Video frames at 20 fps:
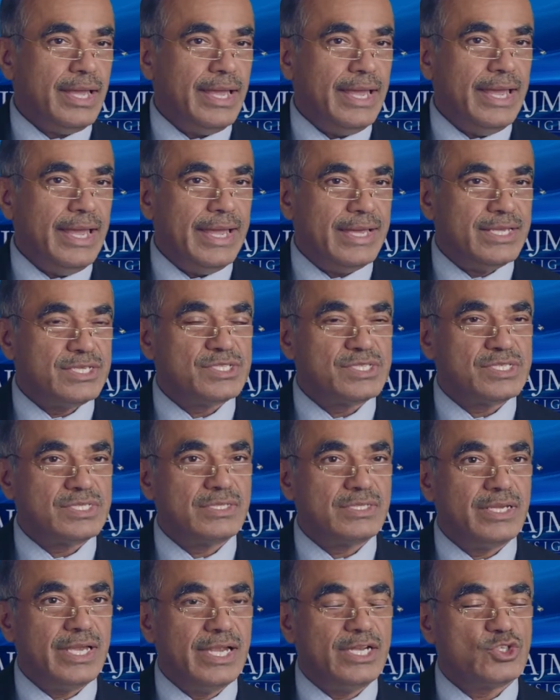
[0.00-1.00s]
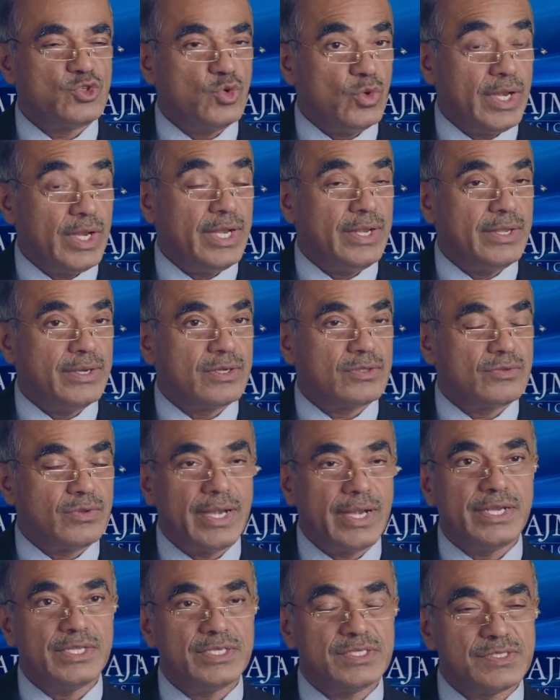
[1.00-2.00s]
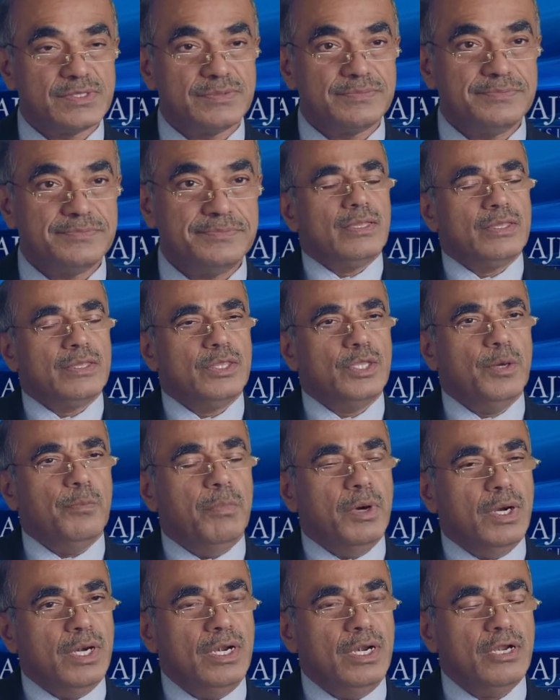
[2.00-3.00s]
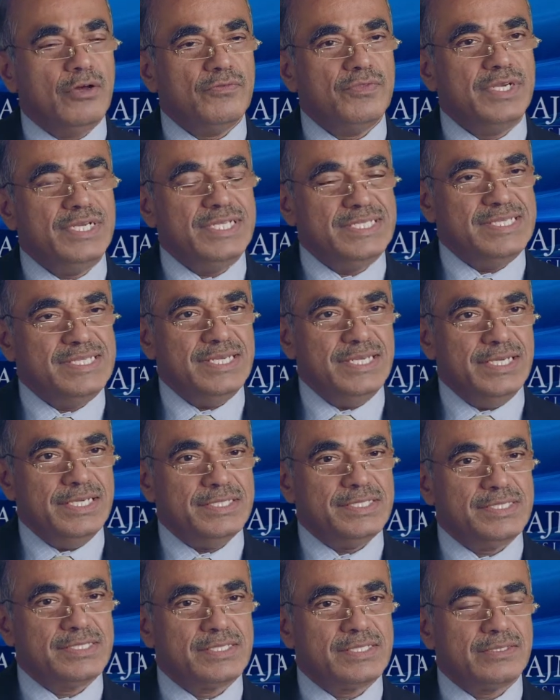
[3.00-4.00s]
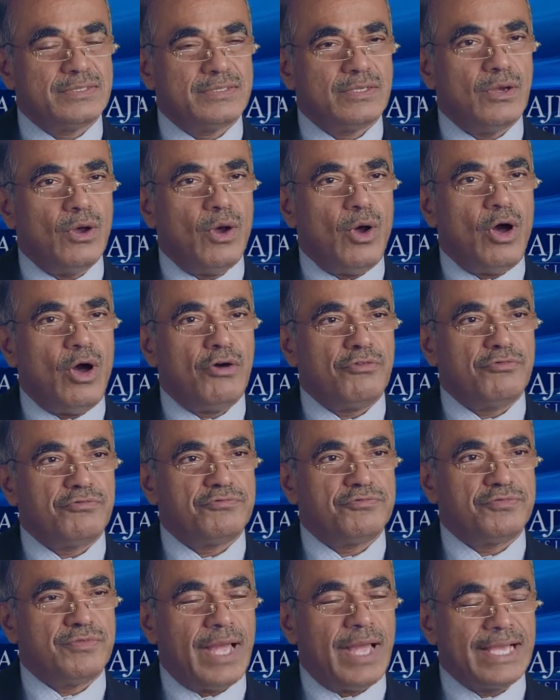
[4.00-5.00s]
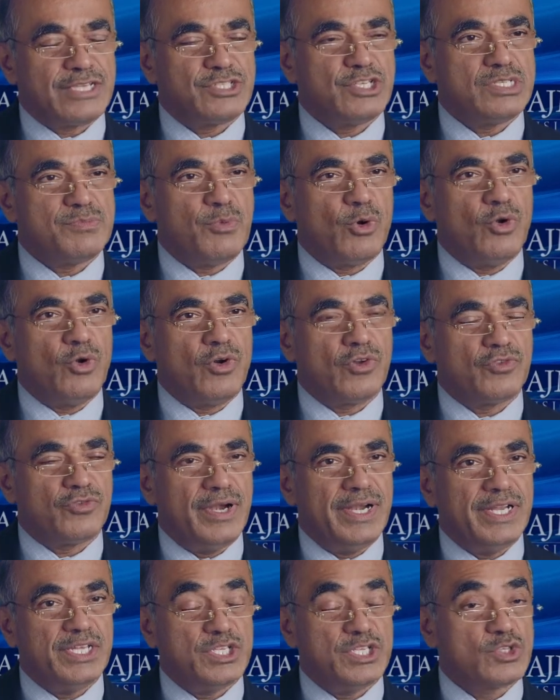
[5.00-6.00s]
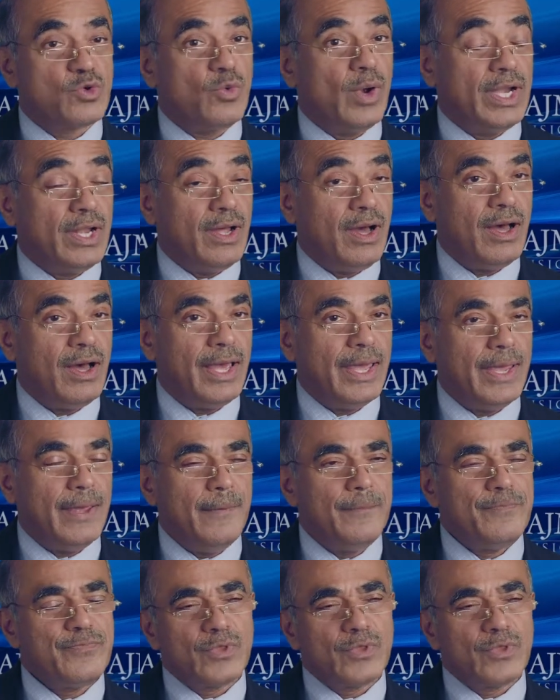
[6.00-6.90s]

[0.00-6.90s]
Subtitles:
AS and psoriatic arthritis. The burden of the disease of axial spondyloarthritis is quite high.